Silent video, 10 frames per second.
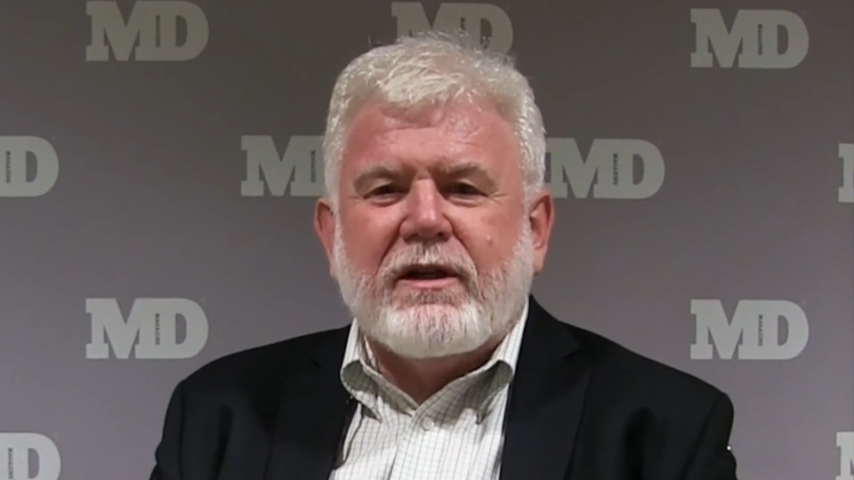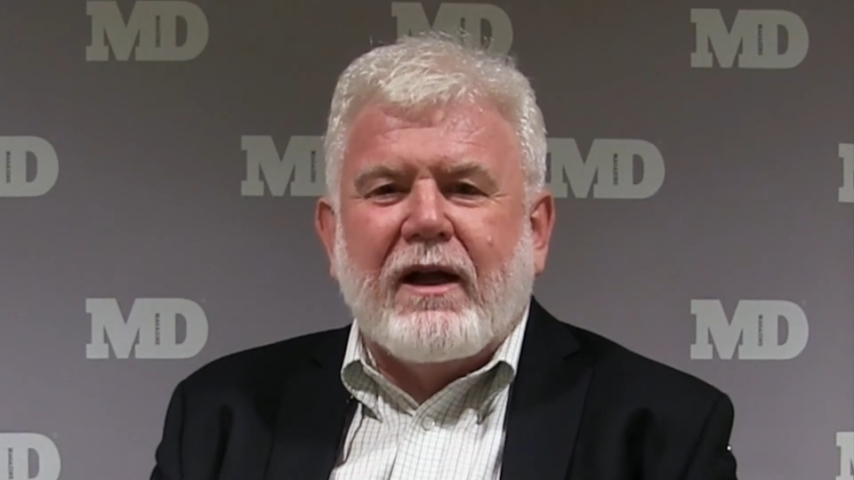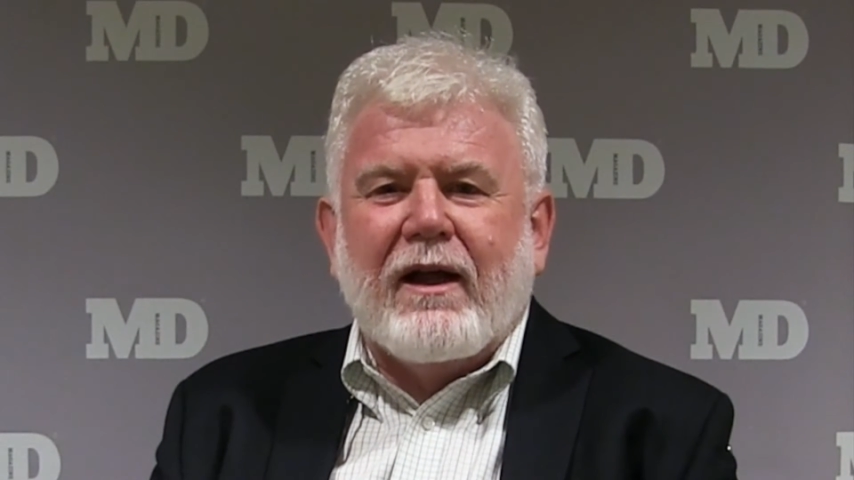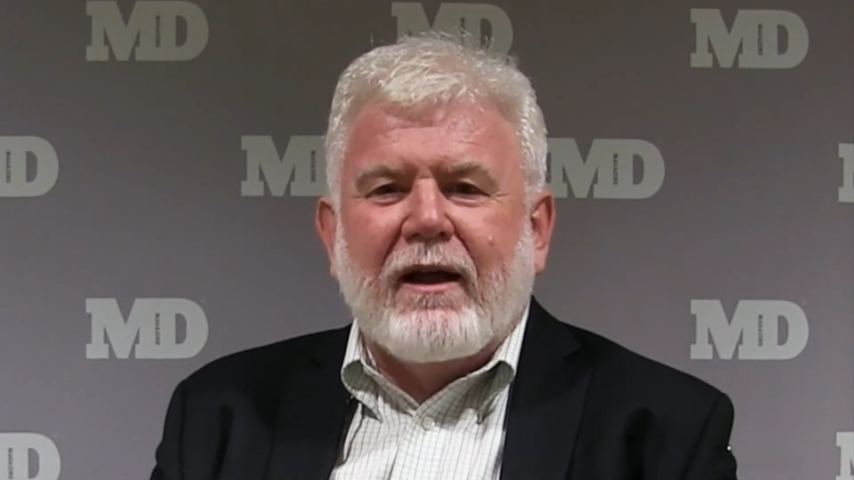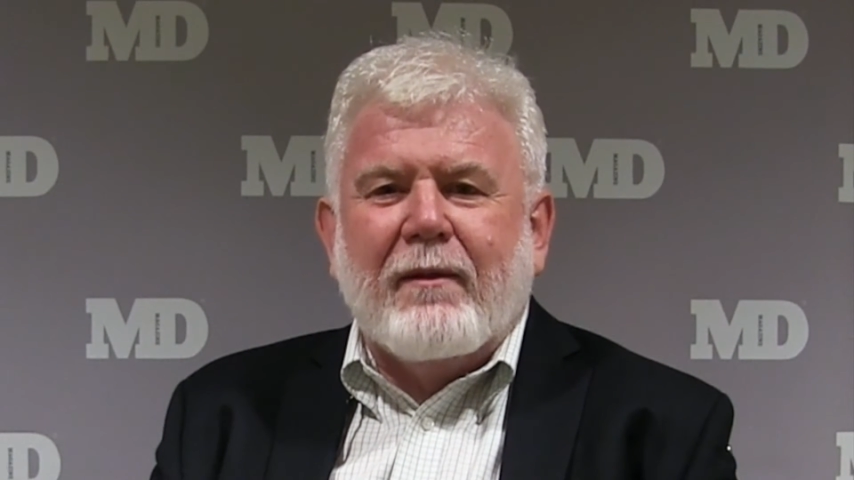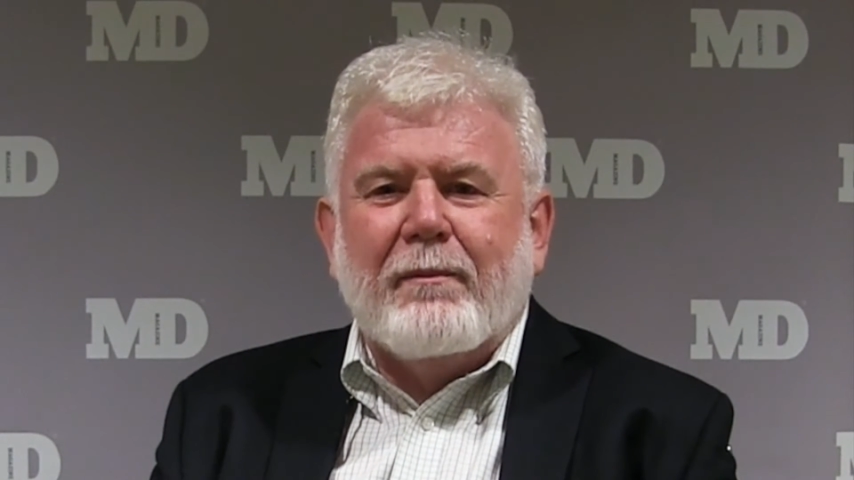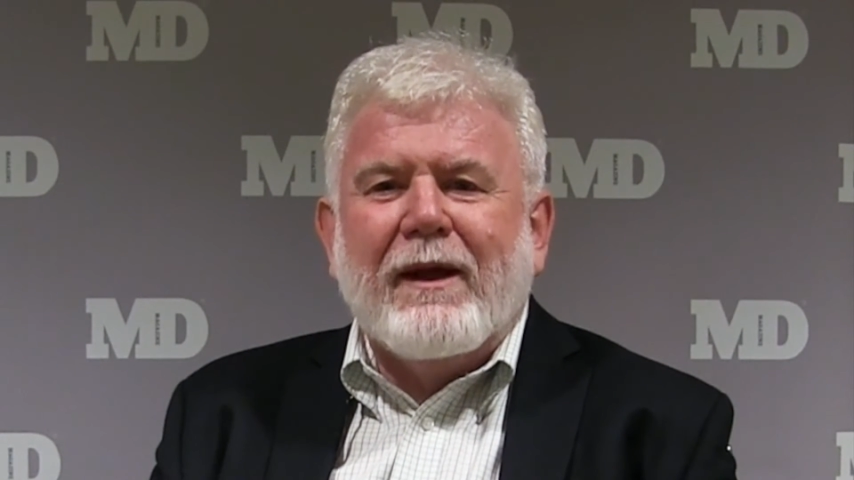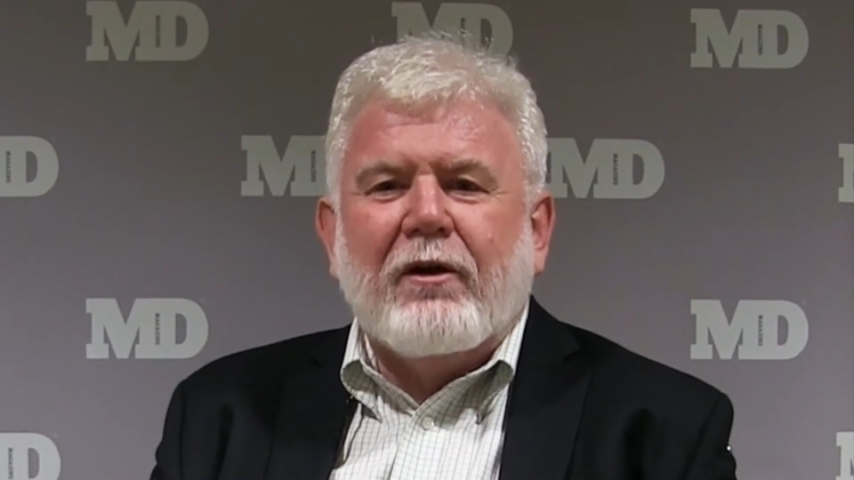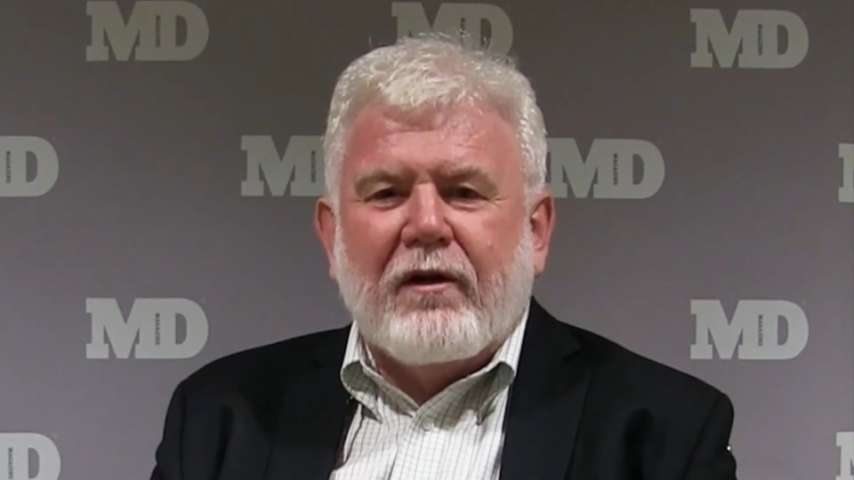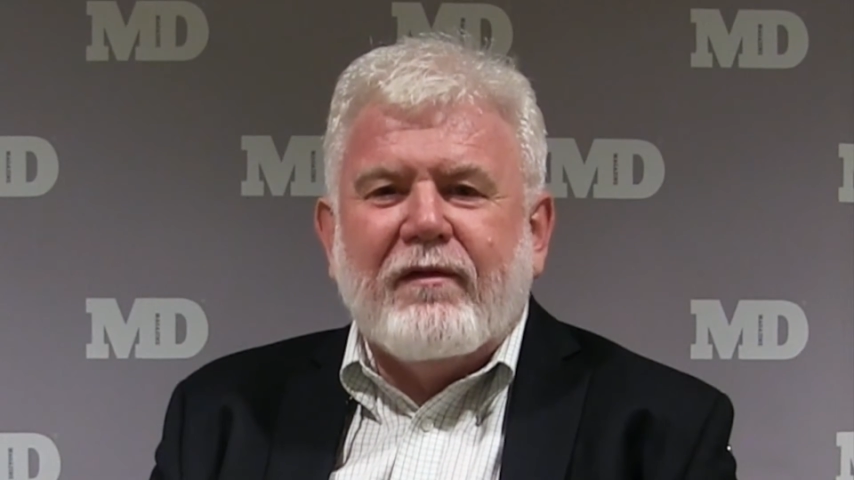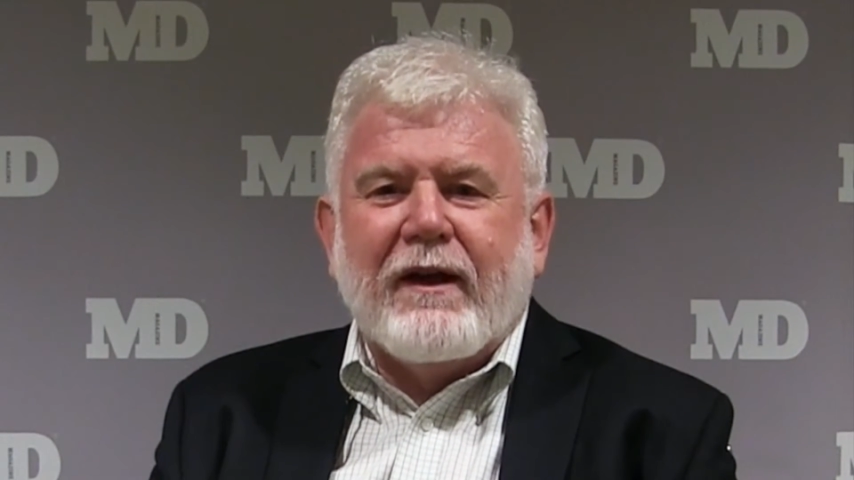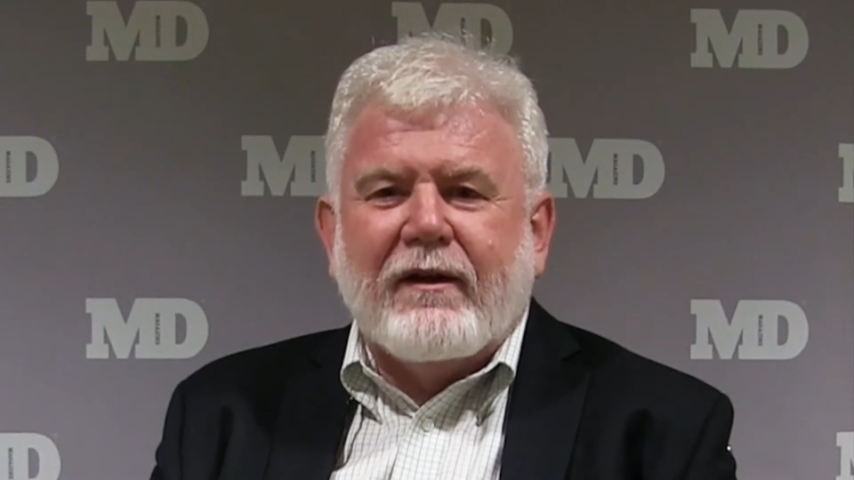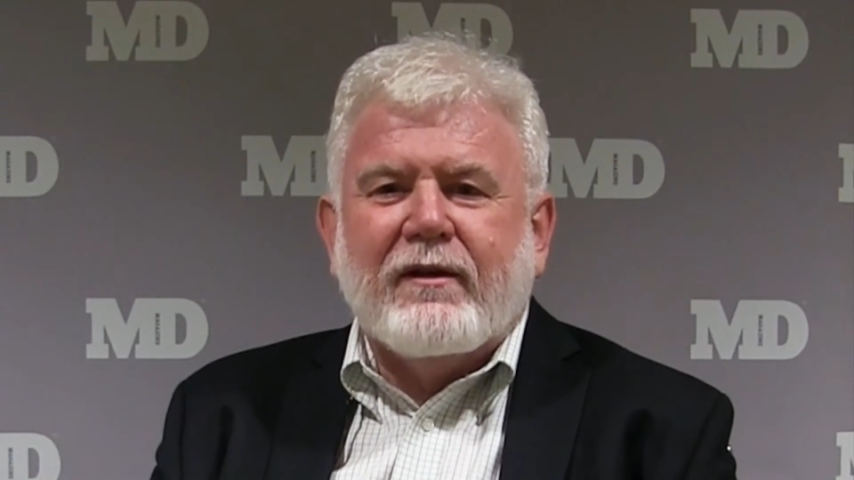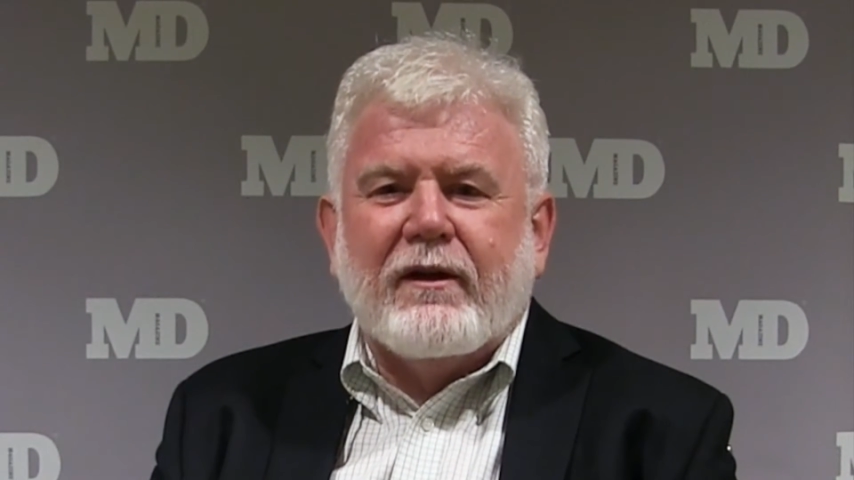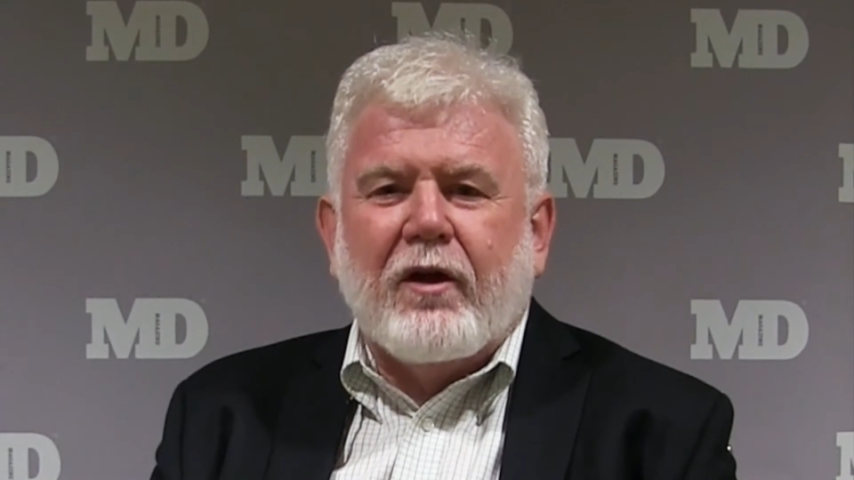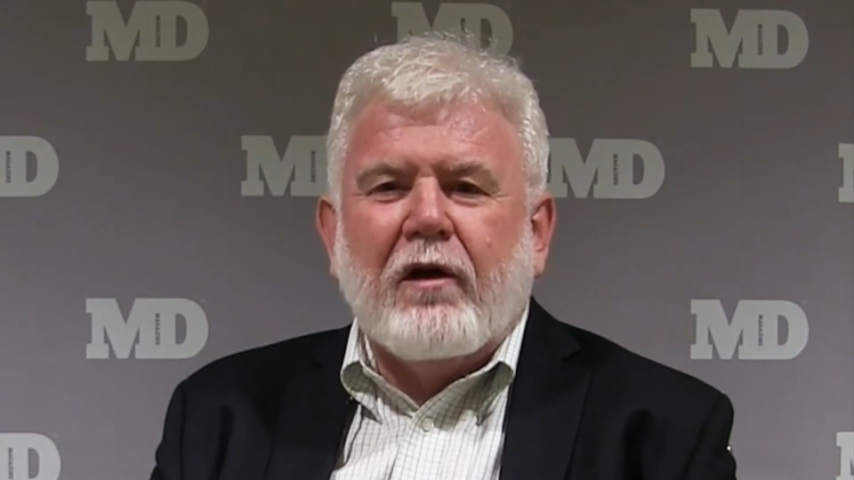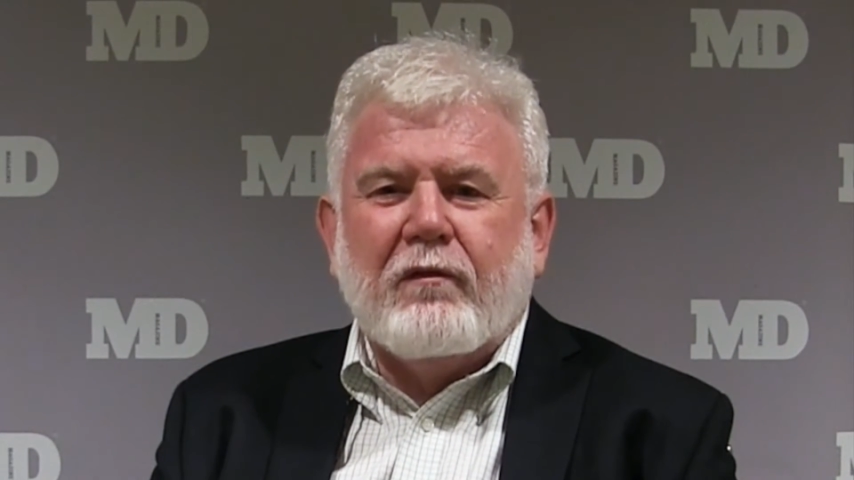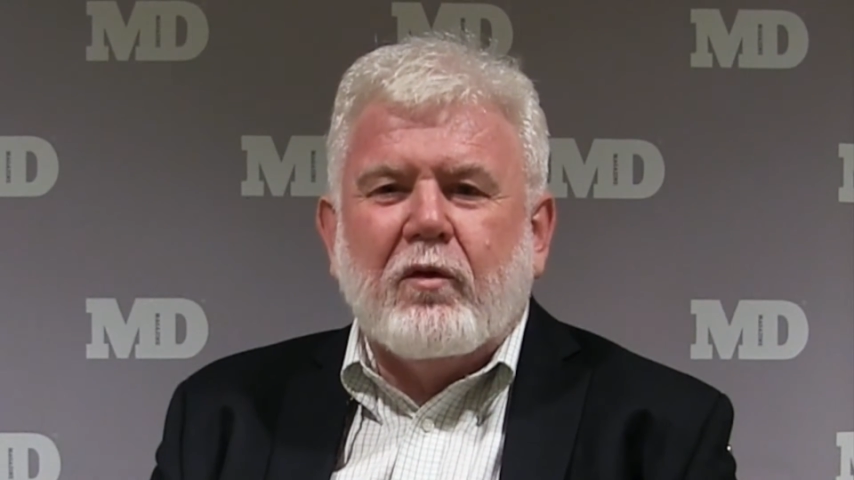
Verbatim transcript: uh, better effect going